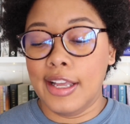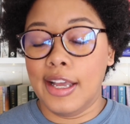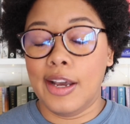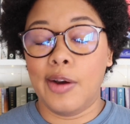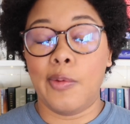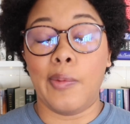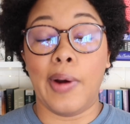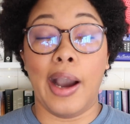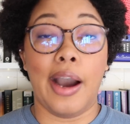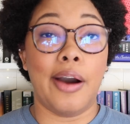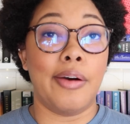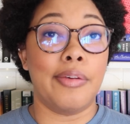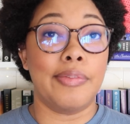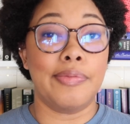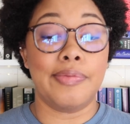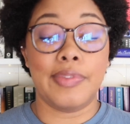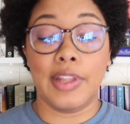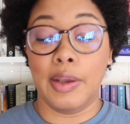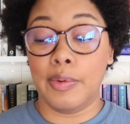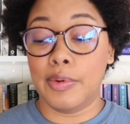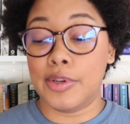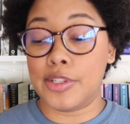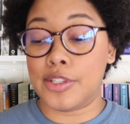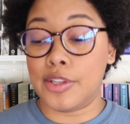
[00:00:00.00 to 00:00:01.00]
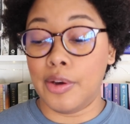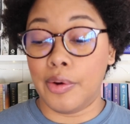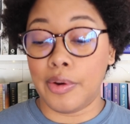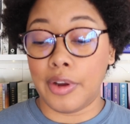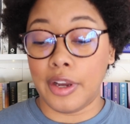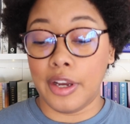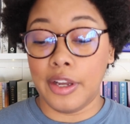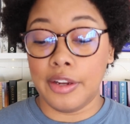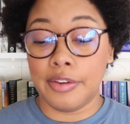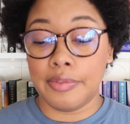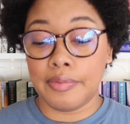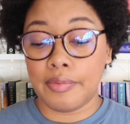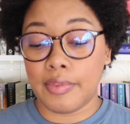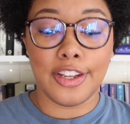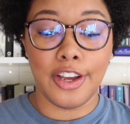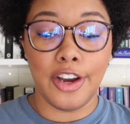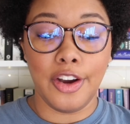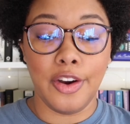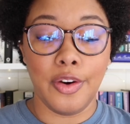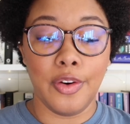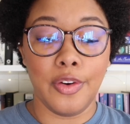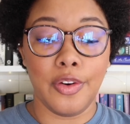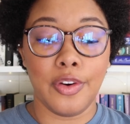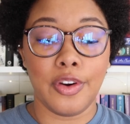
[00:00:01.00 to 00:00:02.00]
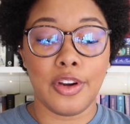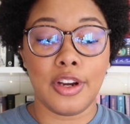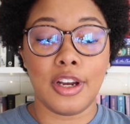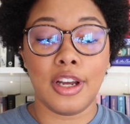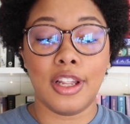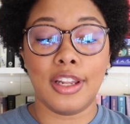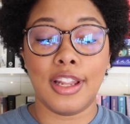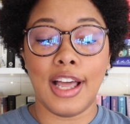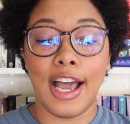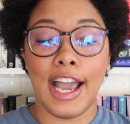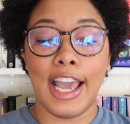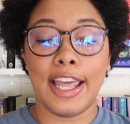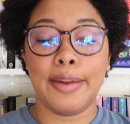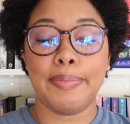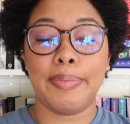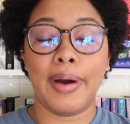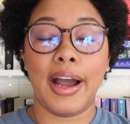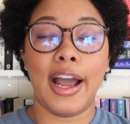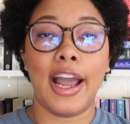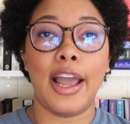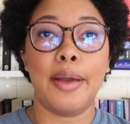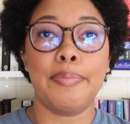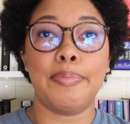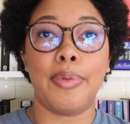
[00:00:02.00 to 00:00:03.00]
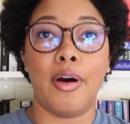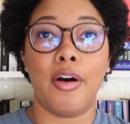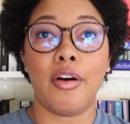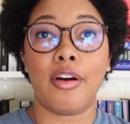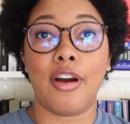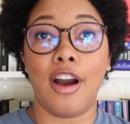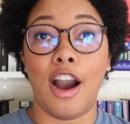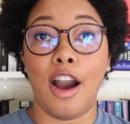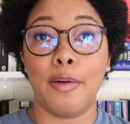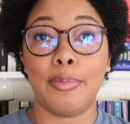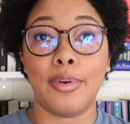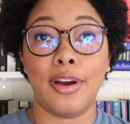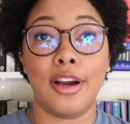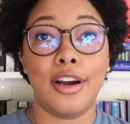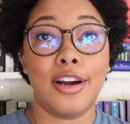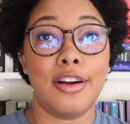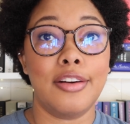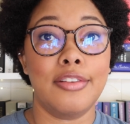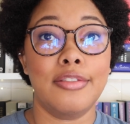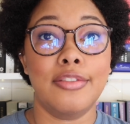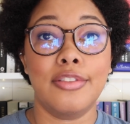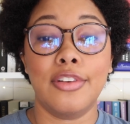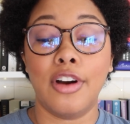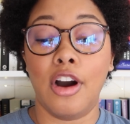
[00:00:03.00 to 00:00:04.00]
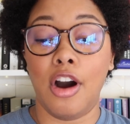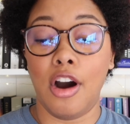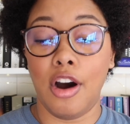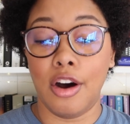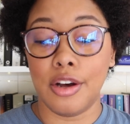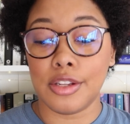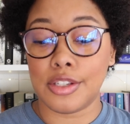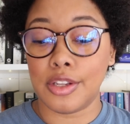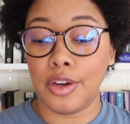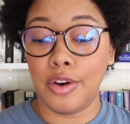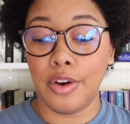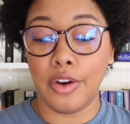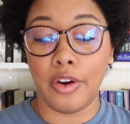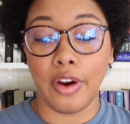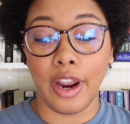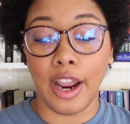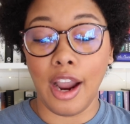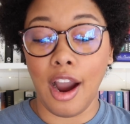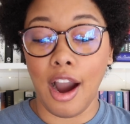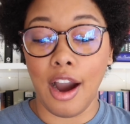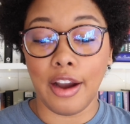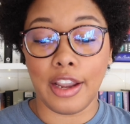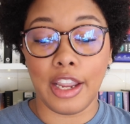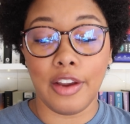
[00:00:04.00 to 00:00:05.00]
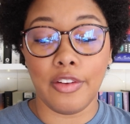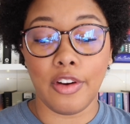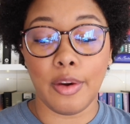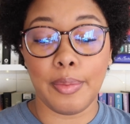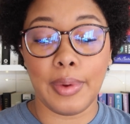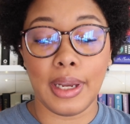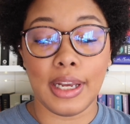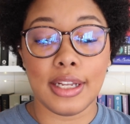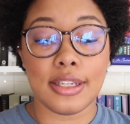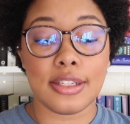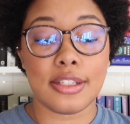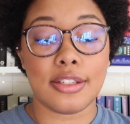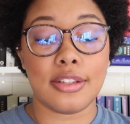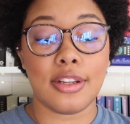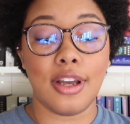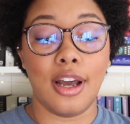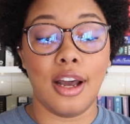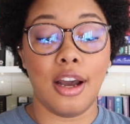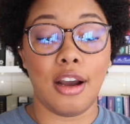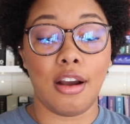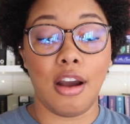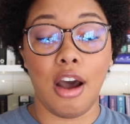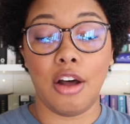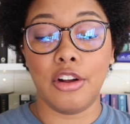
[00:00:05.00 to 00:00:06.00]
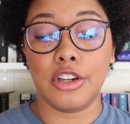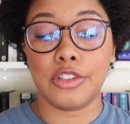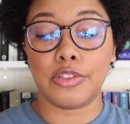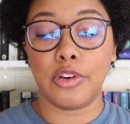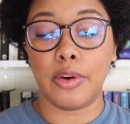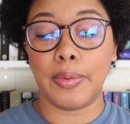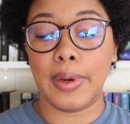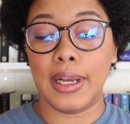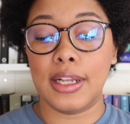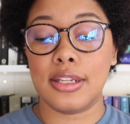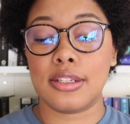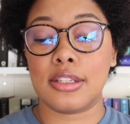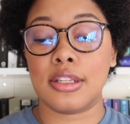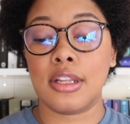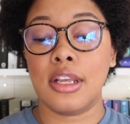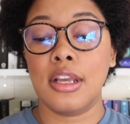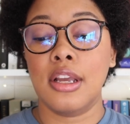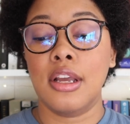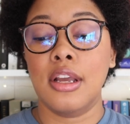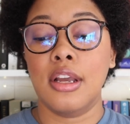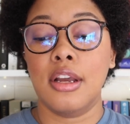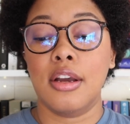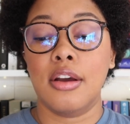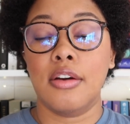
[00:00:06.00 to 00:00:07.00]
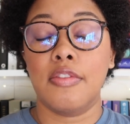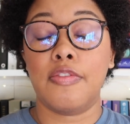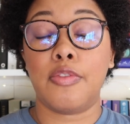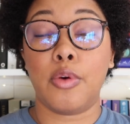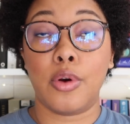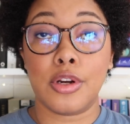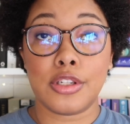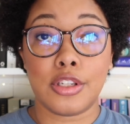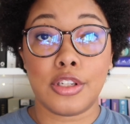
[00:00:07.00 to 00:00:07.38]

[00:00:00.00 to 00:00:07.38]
wow, it was so good. So Collide by Bal Khabra, also a great hockey romance, college romance. 4